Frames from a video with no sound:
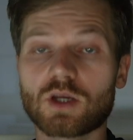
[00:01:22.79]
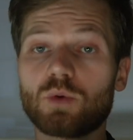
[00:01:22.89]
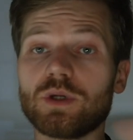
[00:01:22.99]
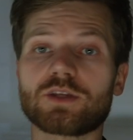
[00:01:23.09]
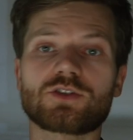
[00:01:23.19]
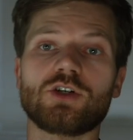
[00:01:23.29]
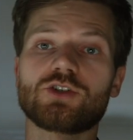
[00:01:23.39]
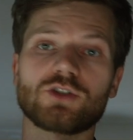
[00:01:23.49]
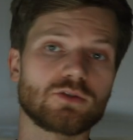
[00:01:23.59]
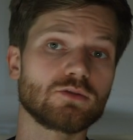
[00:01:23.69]
Quick
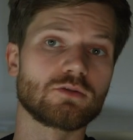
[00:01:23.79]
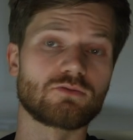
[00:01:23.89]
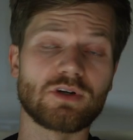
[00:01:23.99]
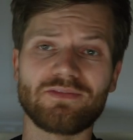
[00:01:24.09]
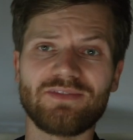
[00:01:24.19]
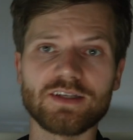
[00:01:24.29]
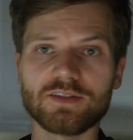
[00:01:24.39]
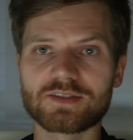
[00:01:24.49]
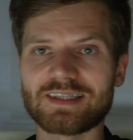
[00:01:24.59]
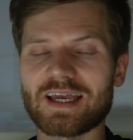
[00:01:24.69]
search in Google
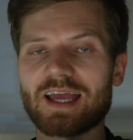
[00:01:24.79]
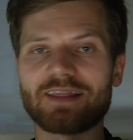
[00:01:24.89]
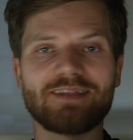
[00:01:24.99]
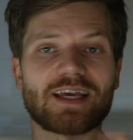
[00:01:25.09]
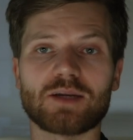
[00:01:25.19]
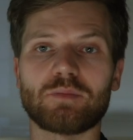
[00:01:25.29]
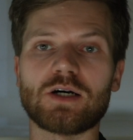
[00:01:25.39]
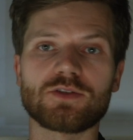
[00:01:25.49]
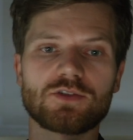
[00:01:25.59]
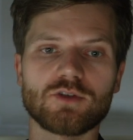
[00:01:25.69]
reveals that
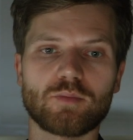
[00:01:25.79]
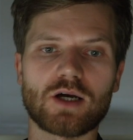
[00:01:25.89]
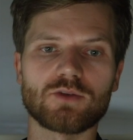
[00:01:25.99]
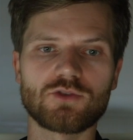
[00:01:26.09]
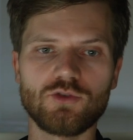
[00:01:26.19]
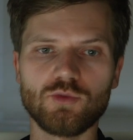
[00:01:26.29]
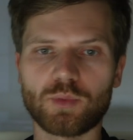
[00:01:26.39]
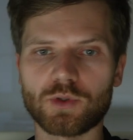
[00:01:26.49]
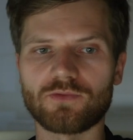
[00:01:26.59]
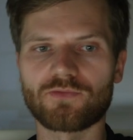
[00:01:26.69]
amounts to about
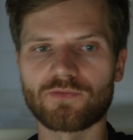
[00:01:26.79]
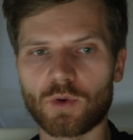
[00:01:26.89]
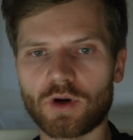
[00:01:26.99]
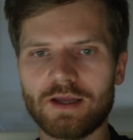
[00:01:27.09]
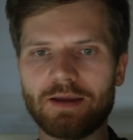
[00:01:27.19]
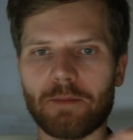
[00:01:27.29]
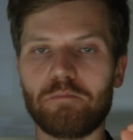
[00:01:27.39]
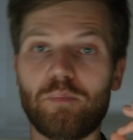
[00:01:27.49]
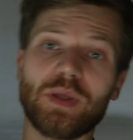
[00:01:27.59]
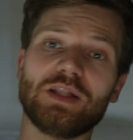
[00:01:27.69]
$2.4
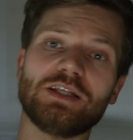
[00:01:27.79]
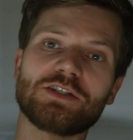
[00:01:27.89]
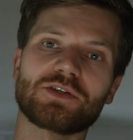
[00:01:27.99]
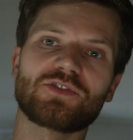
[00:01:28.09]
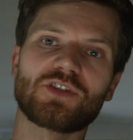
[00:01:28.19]
billion